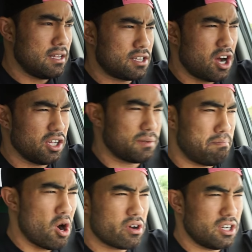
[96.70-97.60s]
It's
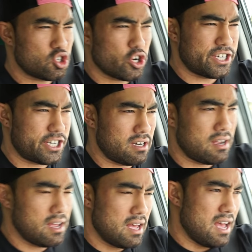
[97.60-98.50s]
called Boca Nutrition.
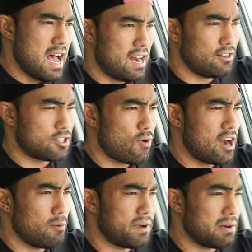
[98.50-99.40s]
I don't know, it's a
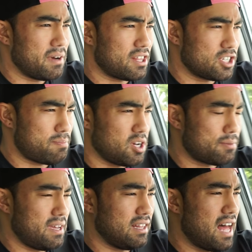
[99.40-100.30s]
grand opening, but there's supposed
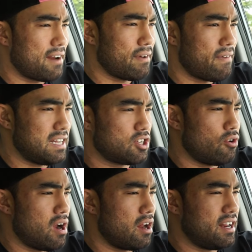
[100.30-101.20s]
to be a lot of events
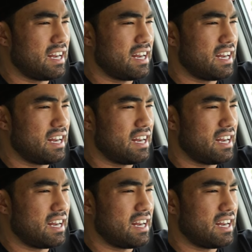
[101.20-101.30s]
going on,